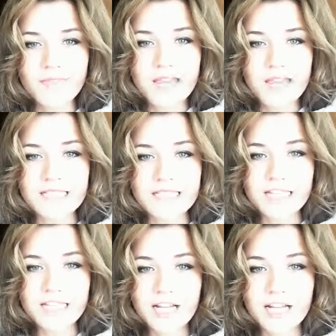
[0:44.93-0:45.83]
In such
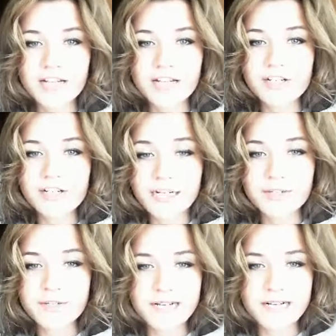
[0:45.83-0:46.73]
large
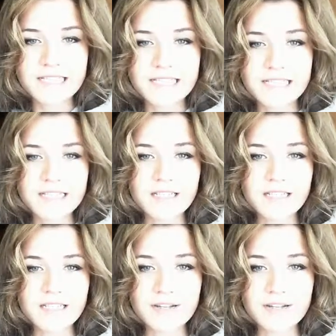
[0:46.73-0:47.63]
markets as
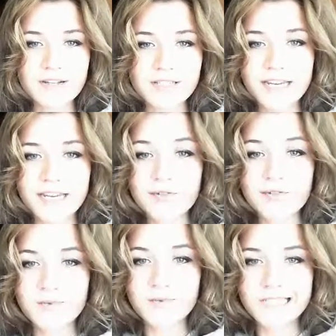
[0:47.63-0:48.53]
USA or
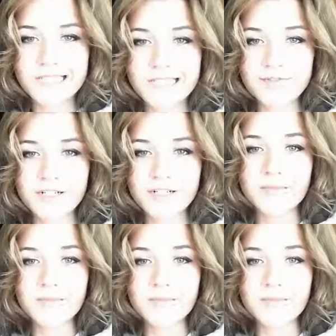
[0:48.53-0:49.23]
Brazil, firm